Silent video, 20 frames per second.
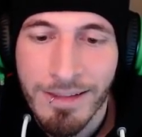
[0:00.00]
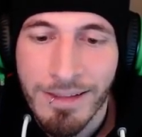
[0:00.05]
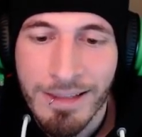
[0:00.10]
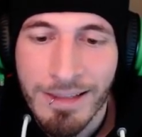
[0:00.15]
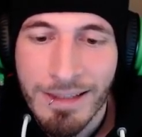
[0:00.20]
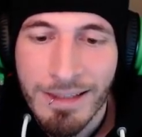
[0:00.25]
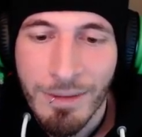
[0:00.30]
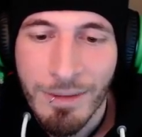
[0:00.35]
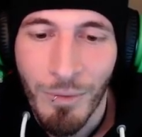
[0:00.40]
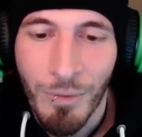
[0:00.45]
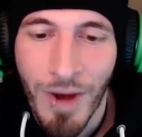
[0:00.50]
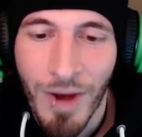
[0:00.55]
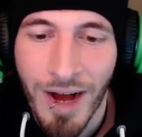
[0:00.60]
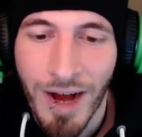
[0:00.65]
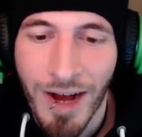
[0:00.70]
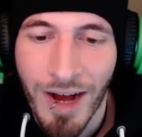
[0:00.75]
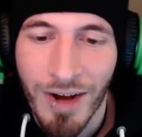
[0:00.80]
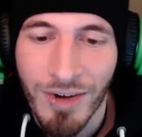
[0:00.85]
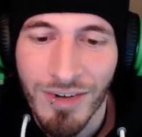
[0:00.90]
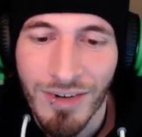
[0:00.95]

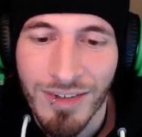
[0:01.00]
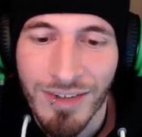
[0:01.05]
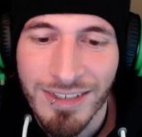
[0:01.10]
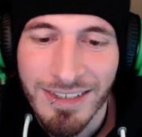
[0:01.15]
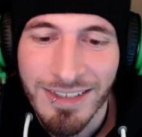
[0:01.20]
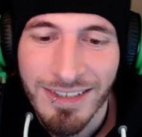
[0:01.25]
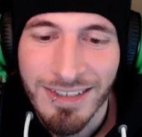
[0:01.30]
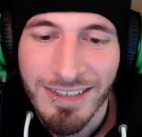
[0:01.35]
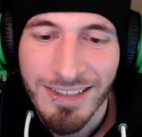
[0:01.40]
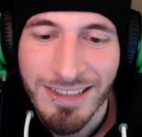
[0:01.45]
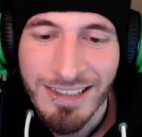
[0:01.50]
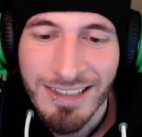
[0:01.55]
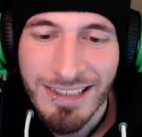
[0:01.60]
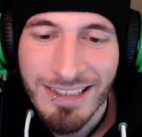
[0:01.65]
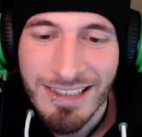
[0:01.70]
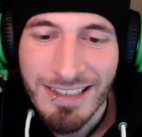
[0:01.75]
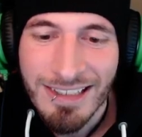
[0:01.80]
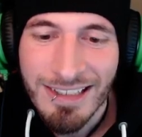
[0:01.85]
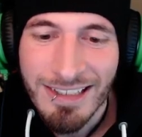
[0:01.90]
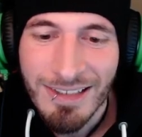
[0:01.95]
Wow.
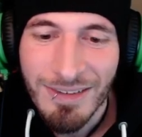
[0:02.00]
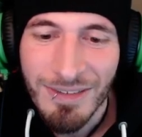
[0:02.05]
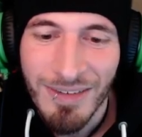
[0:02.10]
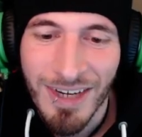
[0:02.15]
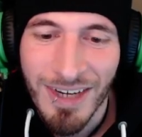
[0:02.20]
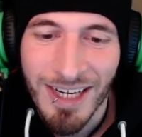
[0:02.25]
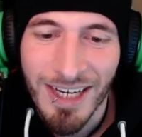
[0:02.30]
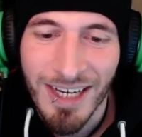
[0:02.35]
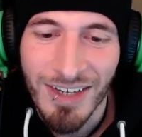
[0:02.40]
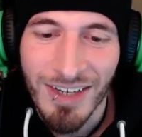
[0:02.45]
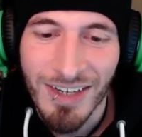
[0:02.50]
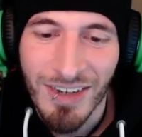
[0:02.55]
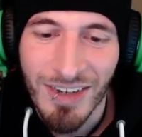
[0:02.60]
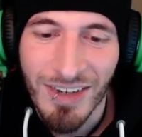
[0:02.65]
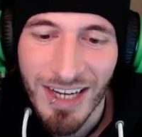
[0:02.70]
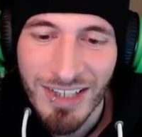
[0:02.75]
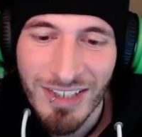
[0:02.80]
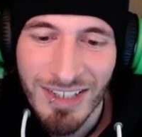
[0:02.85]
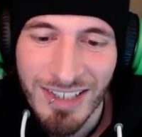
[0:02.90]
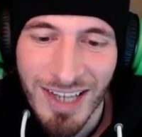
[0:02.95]
Wow. I
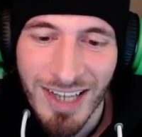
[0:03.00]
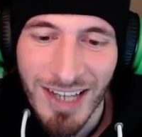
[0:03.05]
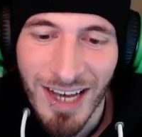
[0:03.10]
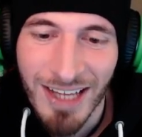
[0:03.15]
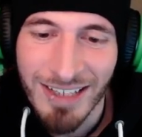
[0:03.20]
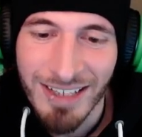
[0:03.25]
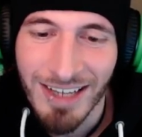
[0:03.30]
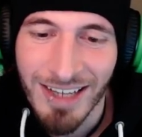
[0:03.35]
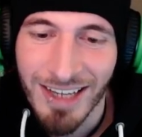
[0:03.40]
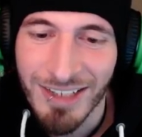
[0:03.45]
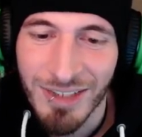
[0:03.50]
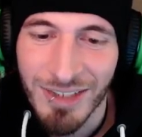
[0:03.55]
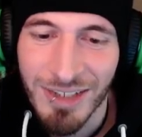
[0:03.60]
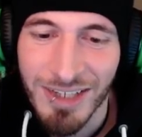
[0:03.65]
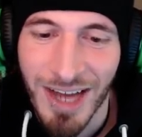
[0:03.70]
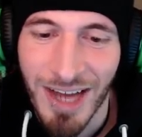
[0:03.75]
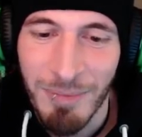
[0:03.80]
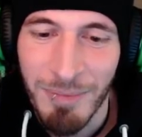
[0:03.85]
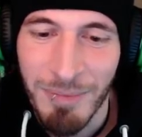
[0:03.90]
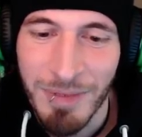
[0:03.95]
should not. I should
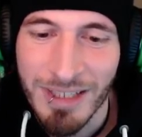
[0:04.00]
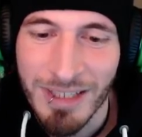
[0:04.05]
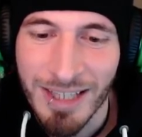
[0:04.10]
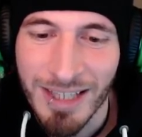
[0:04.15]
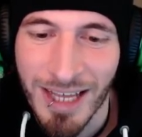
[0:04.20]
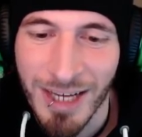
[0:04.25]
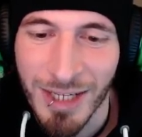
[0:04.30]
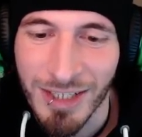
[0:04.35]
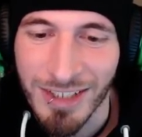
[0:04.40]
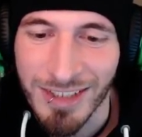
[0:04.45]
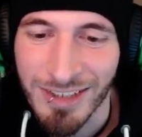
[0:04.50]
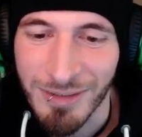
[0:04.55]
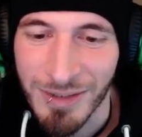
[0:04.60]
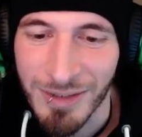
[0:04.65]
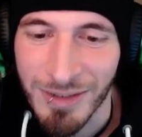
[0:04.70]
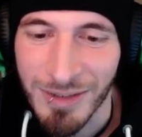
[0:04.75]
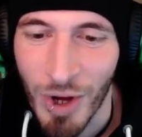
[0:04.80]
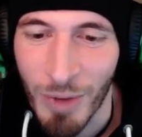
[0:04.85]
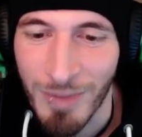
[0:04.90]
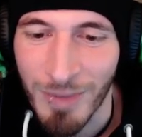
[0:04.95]
not be allowed to even
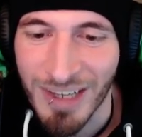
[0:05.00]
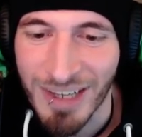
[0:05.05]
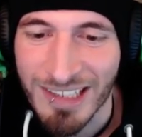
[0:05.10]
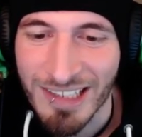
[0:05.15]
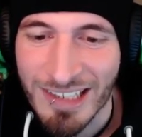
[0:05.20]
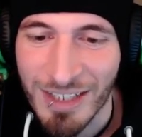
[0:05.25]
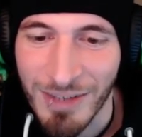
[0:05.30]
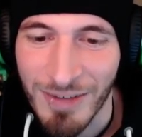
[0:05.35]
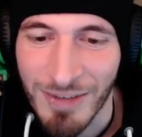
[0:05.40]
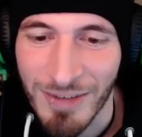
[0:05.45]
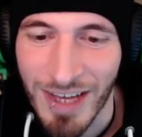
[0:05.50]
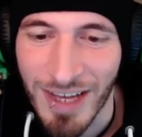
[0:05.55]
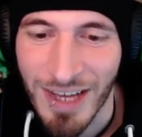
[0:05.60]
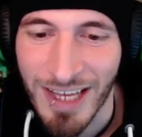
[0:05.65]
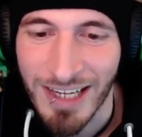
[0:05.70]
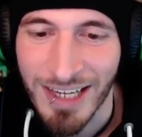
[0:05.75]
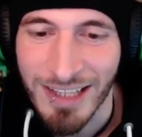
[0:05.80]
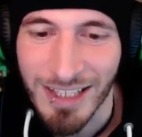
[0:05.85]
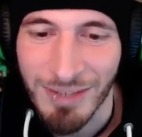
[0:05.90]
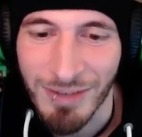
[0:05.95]
call myself anything
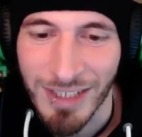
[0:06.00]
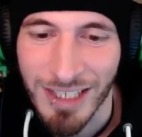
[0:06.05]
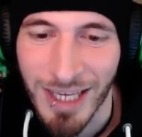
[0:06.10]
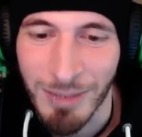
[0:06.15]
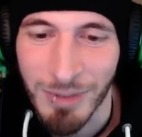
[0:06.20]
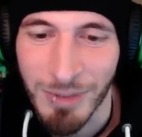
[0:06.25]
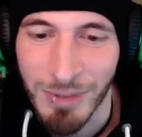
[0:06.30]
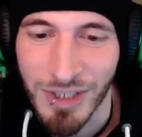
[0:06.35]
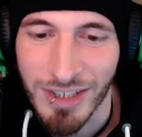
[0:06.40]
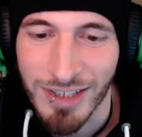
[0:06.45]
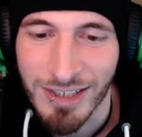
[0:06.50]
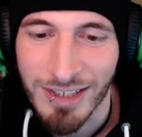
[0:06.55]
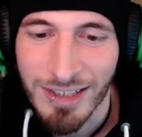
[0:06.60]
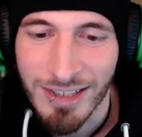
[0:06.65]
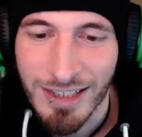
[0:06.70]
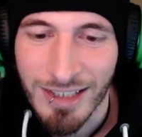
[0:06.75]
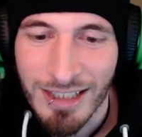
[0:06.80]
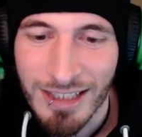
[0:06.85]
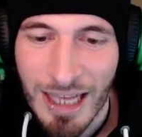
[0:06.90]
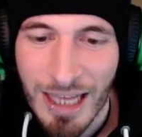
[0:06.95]
of a gamer.
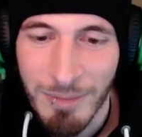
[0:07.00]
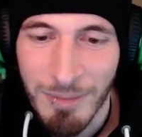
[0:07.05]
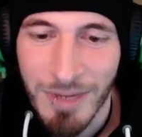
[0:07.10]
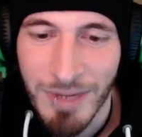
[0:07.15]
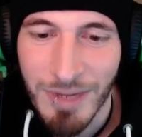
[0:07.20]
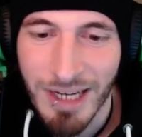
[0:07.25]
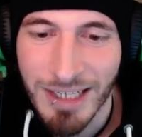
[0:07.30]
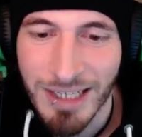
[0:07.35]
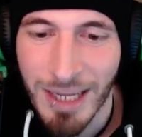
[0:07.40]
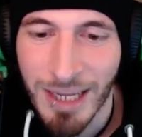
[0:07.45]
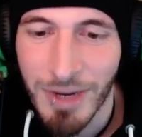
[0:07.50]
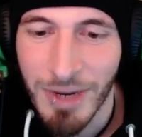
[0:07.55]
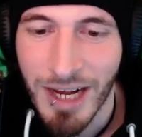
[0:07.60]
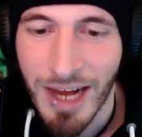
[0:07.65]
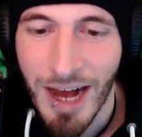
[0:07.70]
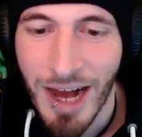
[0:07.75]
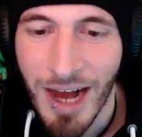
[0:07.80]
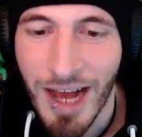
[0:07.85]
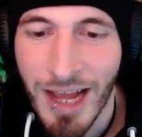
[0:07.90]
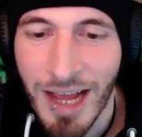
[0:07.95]
I'm not a gamer.
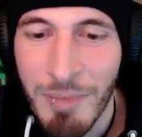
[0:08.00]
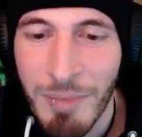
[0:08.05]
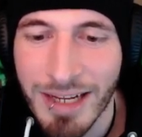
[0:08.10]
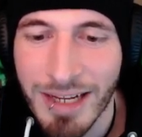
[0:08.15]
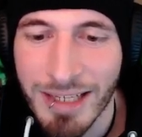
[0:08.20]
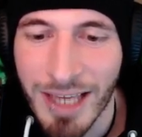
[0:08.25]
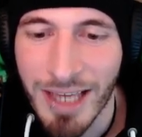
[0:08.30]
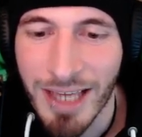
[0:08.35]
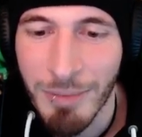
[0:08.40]
I am not a gamer.